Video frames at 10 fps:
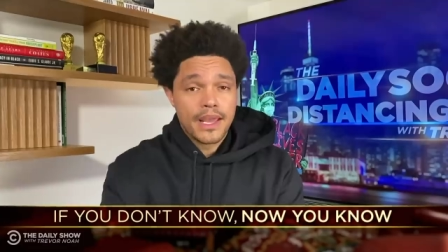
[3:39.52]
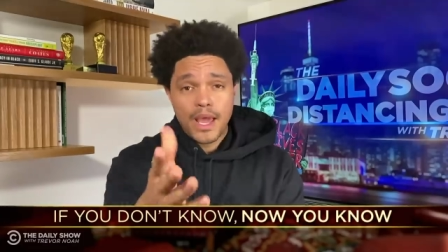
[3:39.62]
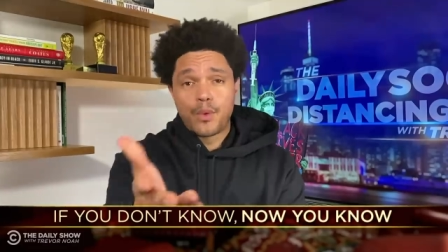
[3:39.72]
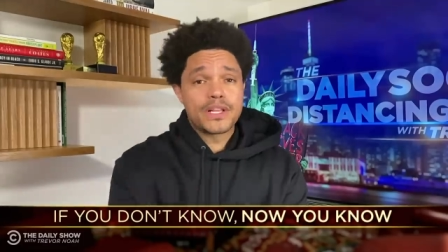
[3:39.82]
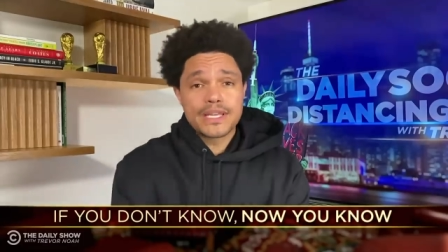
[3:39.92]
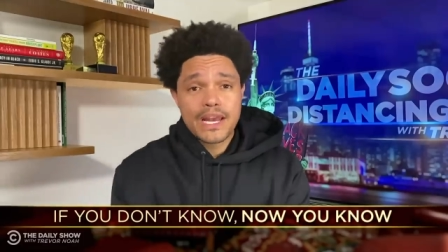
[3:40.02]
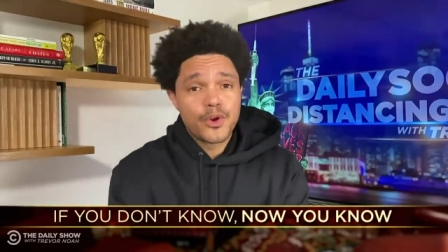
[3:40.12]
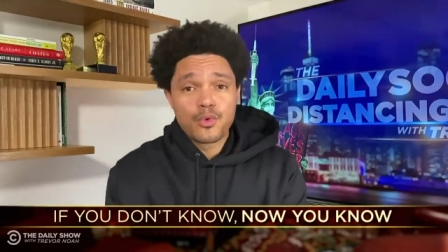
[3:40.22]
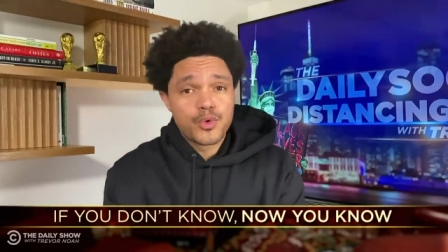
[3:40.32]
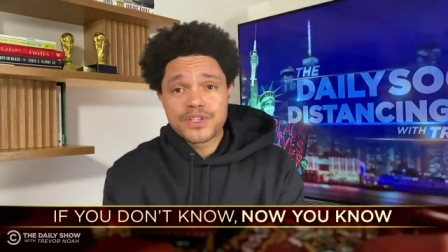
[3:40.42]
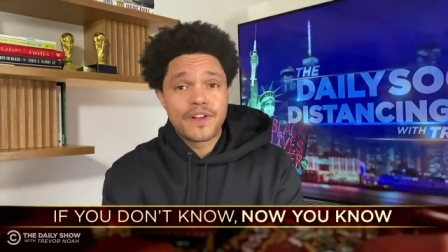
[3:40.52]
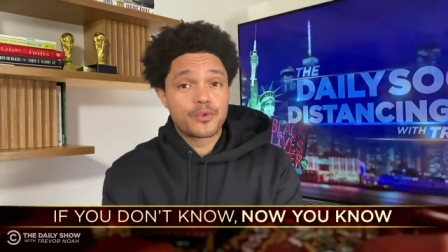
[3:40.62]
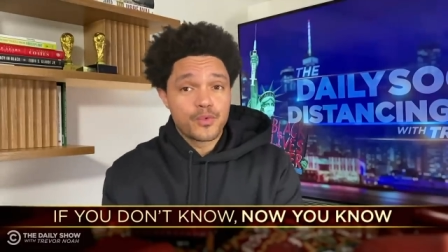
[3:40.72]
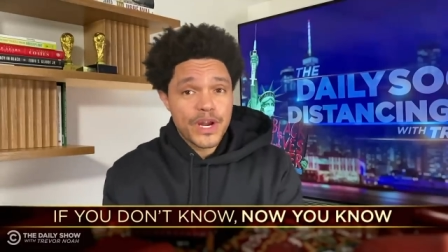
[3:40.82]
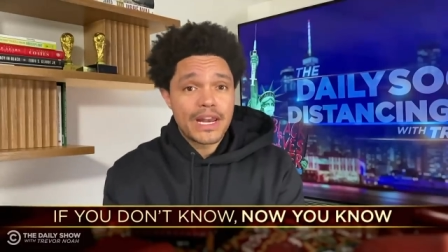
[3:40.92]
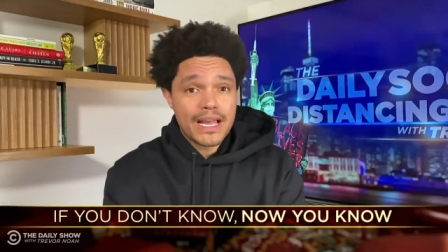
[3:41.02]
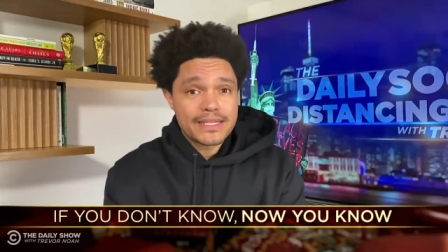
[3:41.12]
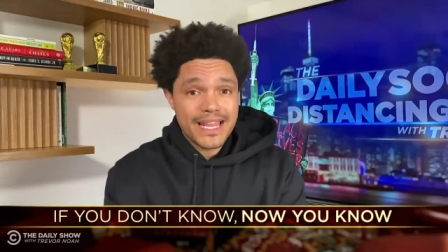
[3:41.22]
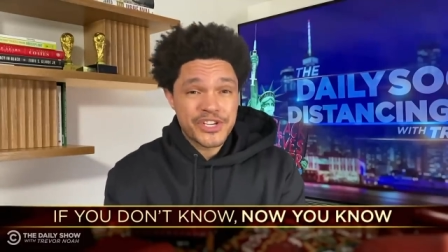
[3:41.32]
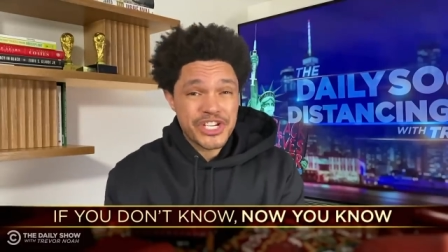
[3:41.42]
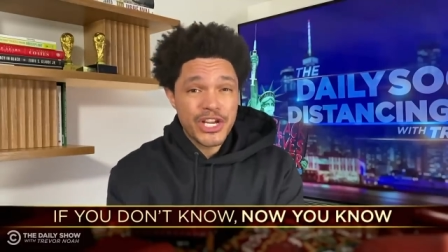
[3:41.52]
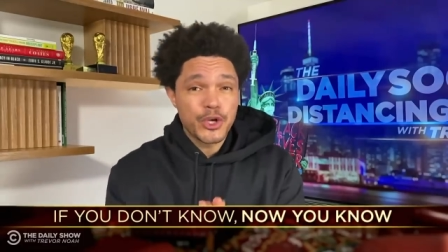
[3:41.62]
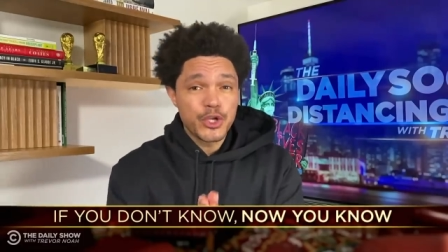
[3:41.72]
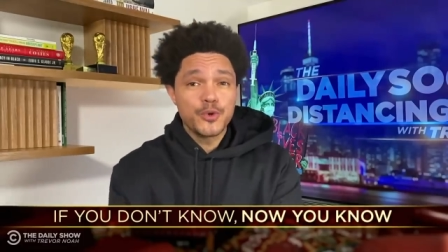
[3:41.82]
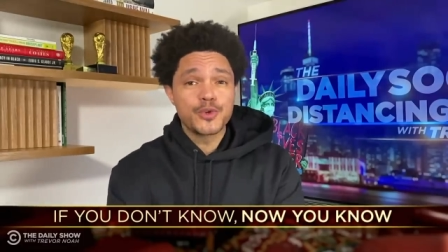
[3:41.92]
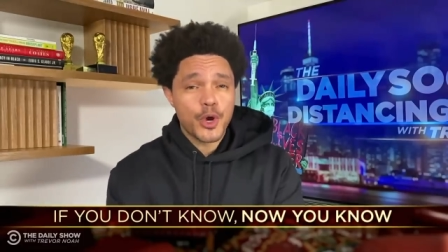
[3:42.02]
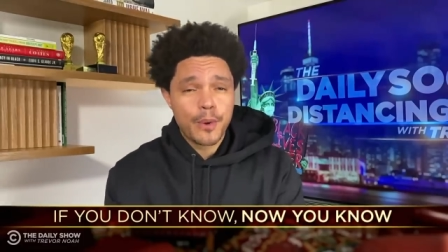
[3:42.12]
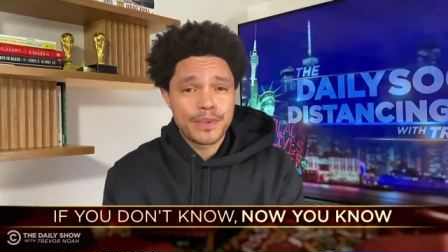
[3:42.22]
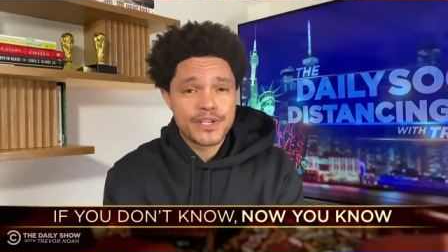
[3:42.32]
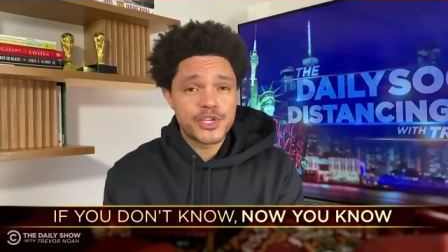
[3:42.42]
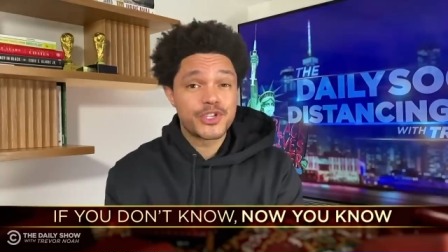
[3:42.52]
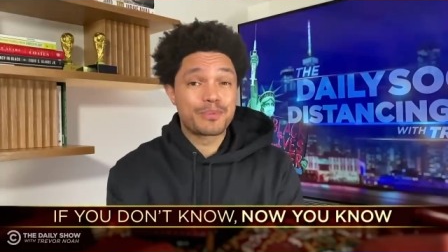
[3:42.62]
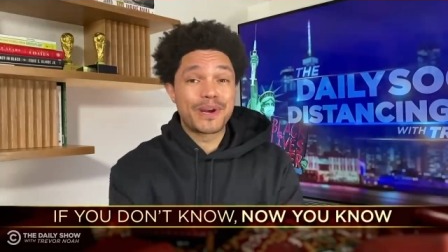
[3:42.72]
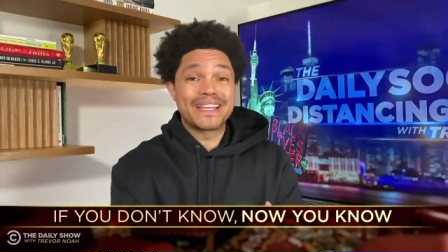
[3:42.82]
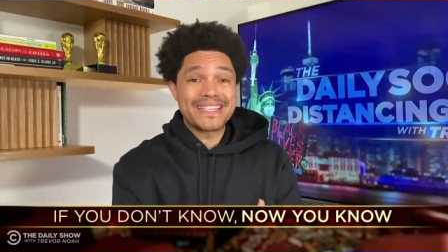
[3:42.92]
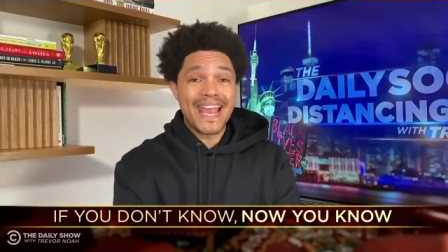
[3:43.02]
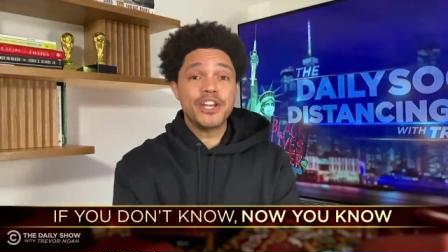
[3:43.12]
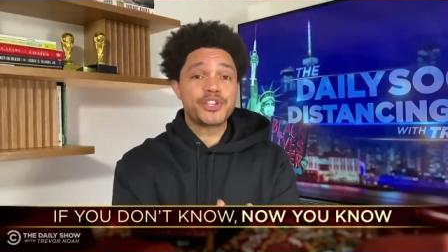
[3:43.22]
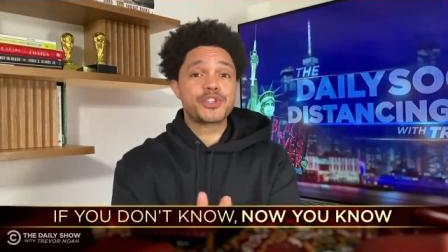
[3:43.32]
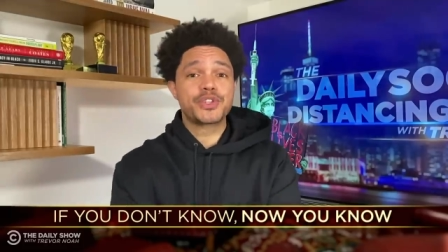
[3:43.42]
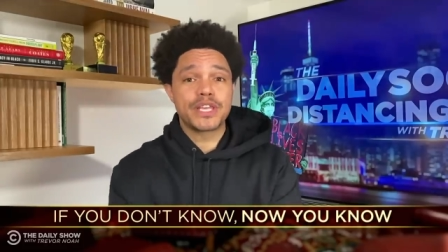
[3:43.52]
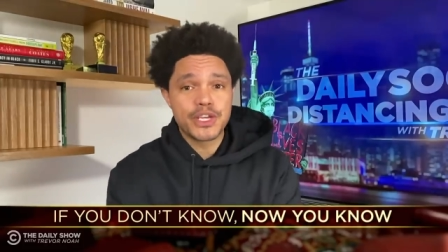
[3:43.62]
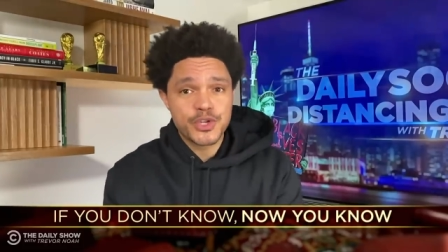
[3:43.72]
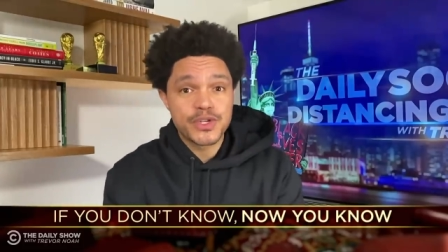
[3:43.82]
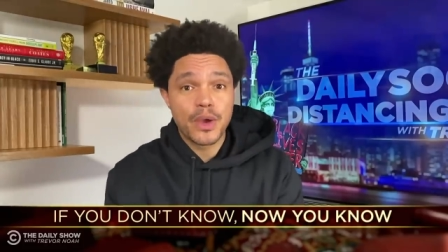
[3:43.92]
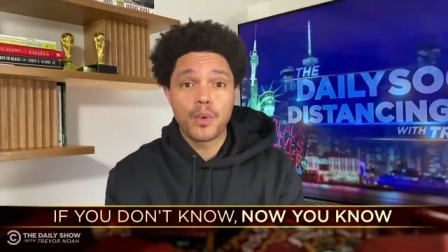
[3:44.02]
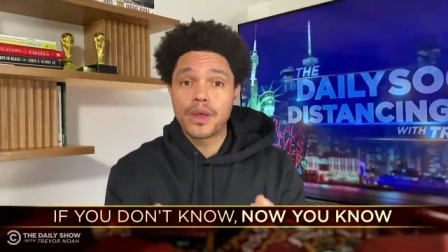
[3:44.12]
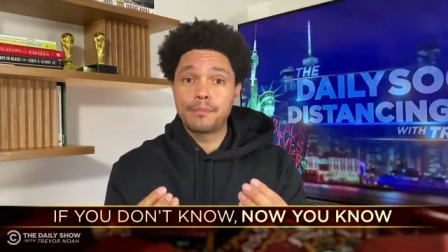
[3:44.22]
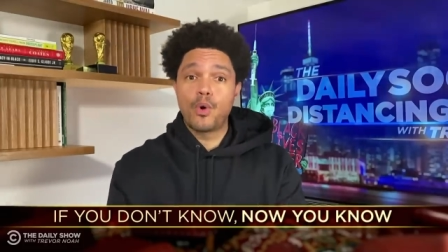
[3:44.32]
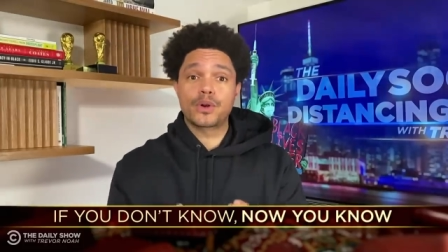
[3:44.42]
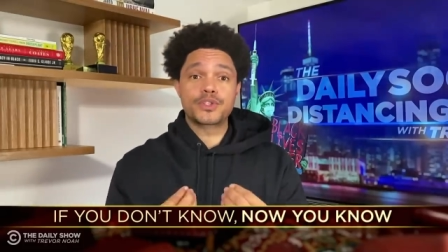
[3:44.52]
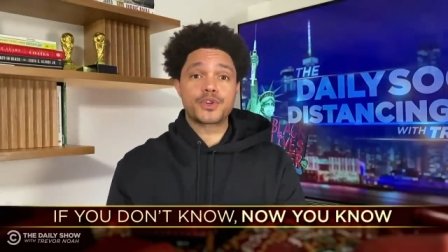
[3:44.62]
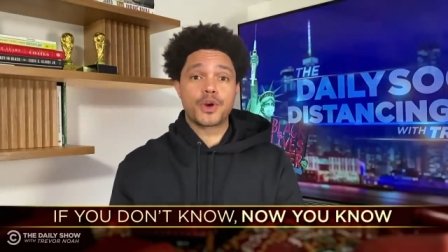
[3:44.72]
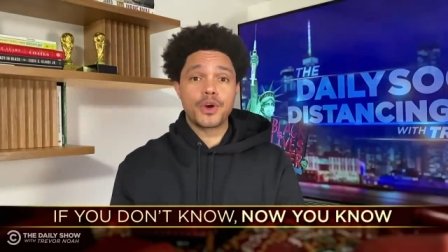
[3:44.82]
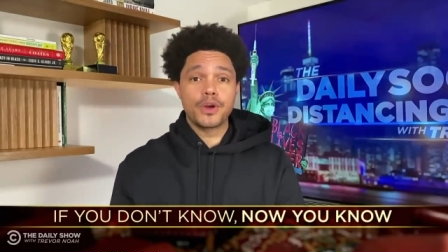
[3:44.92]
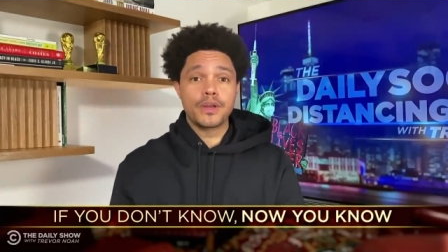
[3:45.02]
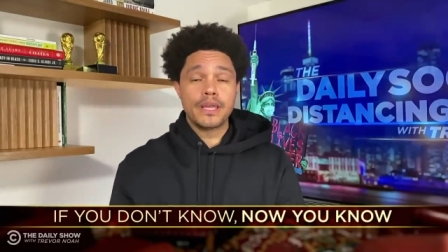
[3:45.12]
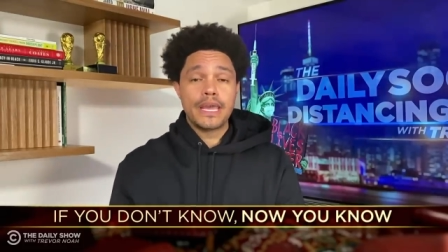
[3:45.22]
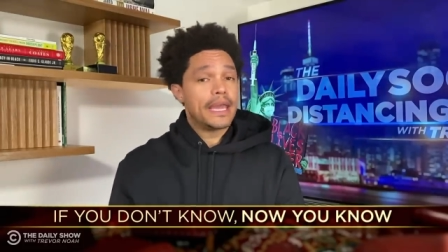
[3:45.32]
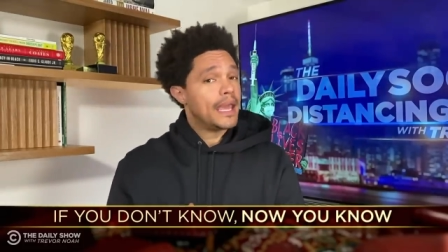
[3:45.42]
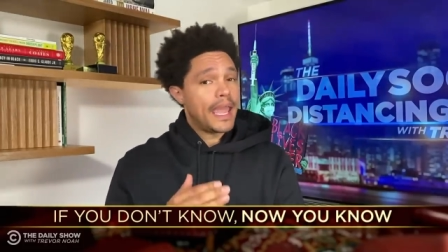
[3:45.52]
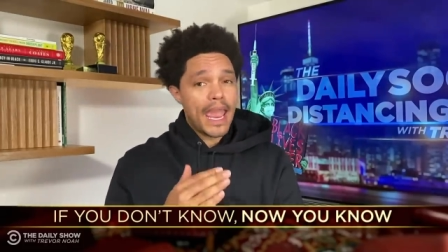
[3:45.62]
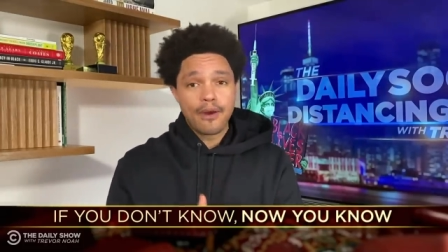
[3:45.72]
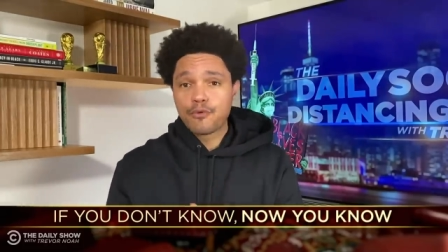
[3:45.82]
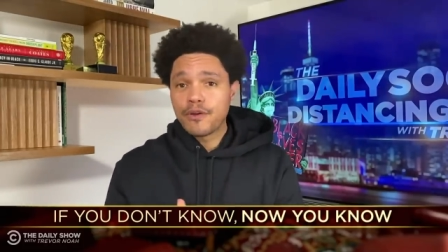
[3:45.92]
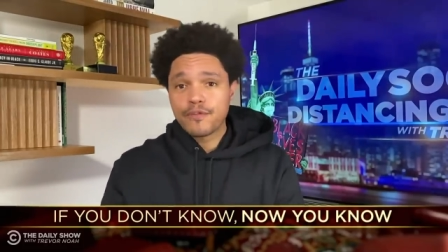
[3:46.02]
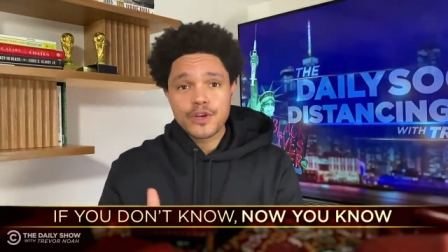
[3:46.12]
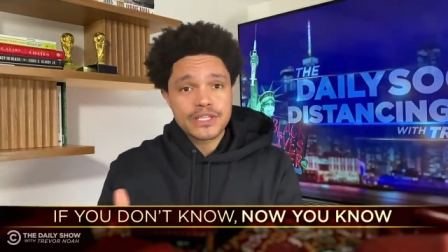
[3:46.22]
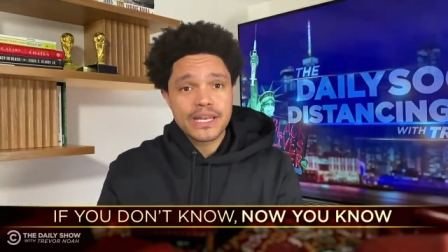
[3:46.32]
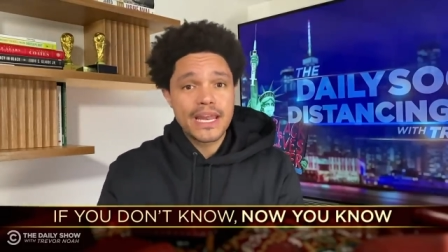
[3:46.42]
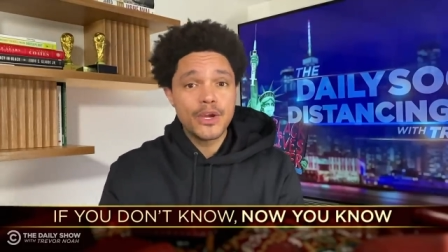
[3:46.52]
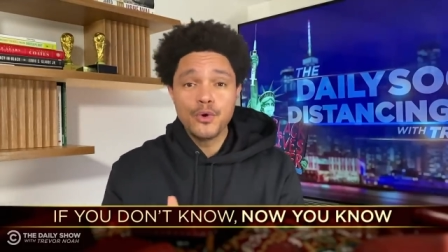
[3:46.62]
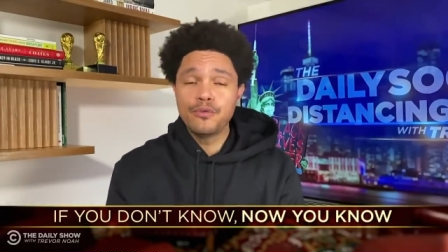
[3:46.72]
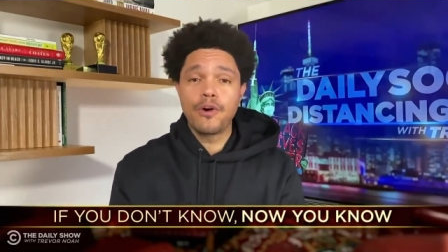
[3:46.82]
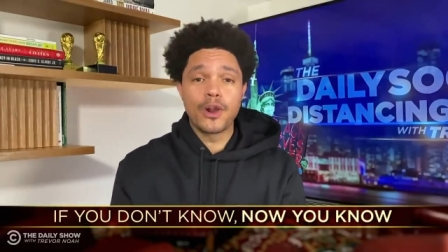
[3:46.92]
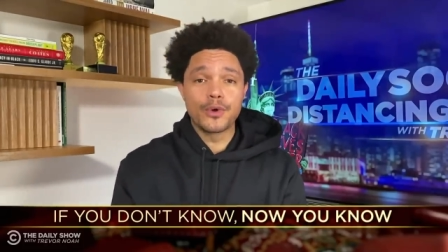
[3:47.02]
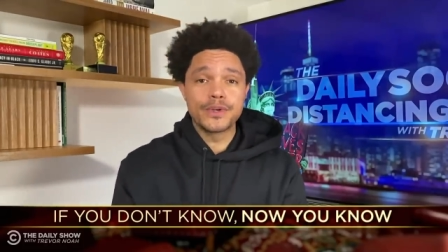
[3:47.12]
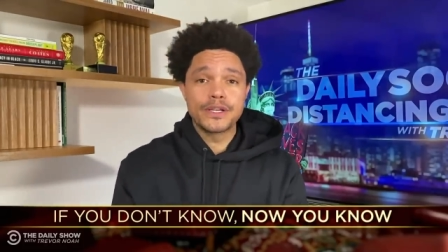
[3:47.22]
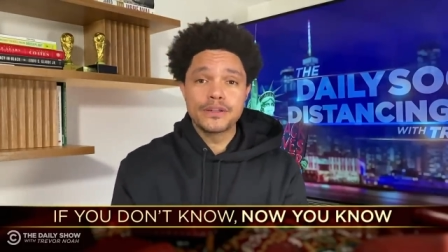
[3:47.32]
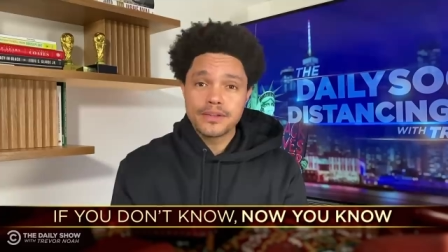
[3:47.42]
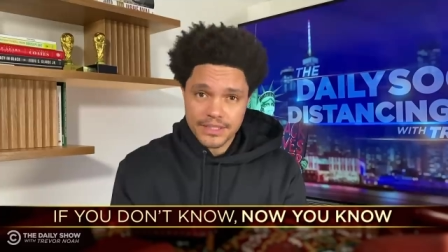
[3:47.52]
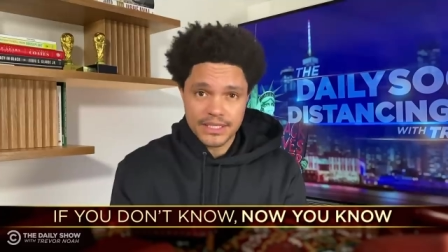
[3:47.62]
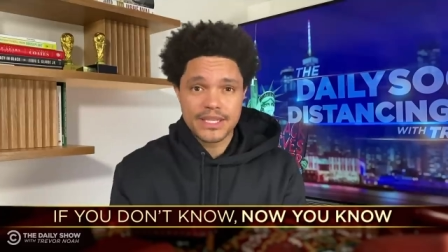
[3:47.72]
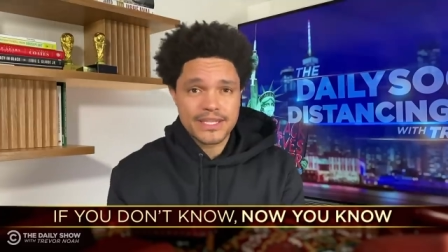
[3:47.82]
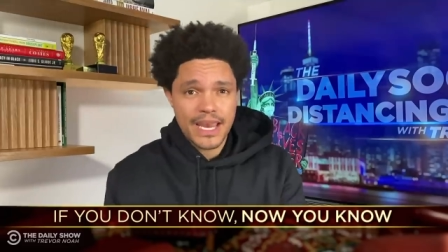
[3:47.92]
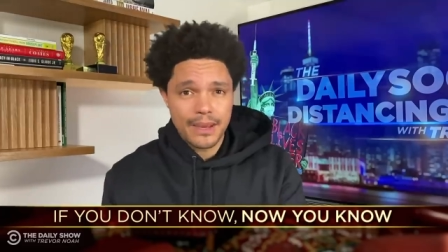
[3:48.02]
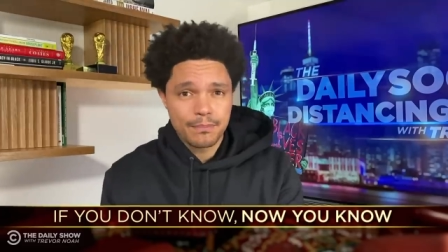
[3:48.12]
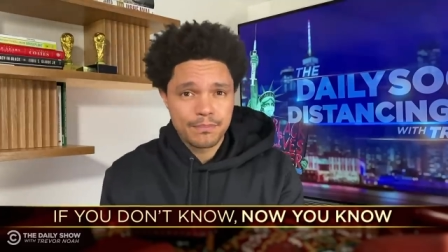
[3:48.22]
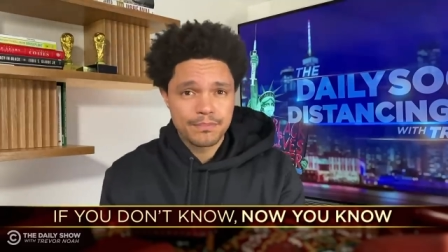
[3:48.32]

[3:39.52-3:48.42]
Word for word: And once Eleanor Roosevelt realized that she could use her position to bring attention to the issues that were important to her, every First Lady who followed did the same.